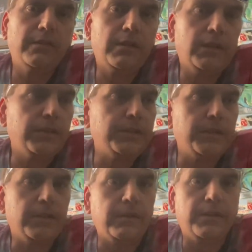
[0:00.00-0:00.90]
all out
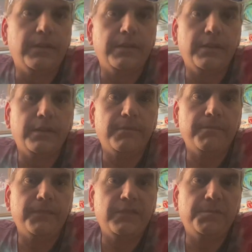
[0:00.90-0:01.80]
there, and
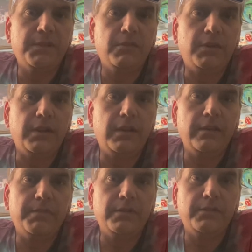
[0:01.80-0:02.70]
it's been a while
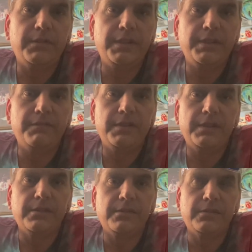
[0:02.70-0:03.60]
I've been doing any
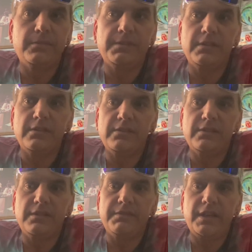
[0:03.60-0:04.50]
videos because
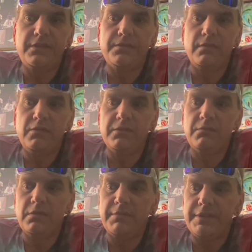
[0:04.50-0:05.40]
I've had trouble
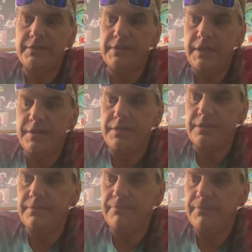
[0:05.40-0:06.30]
with my
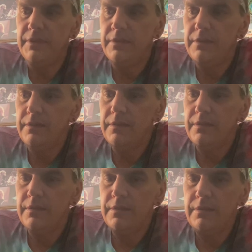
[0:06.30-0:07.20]
station.
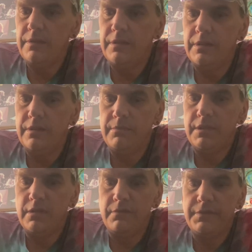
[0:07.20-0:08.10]
I don't
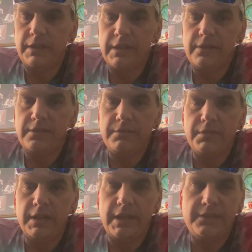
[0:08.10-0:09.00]
know if you guys ever had a